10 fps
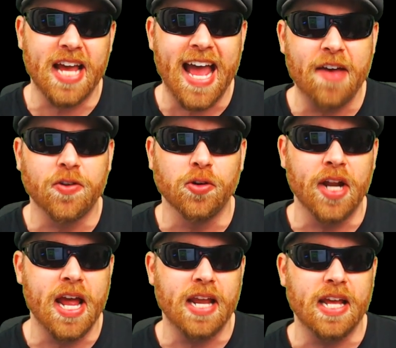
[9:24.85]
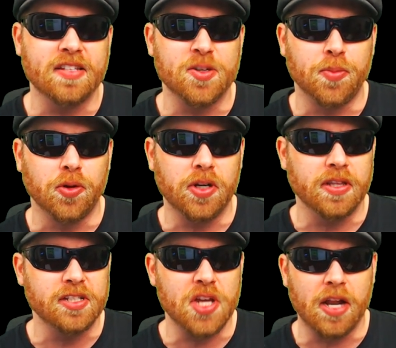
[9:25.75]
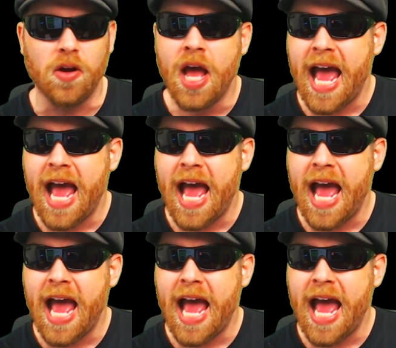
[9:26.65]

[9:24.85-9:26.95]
have gone ahead and supported the channel.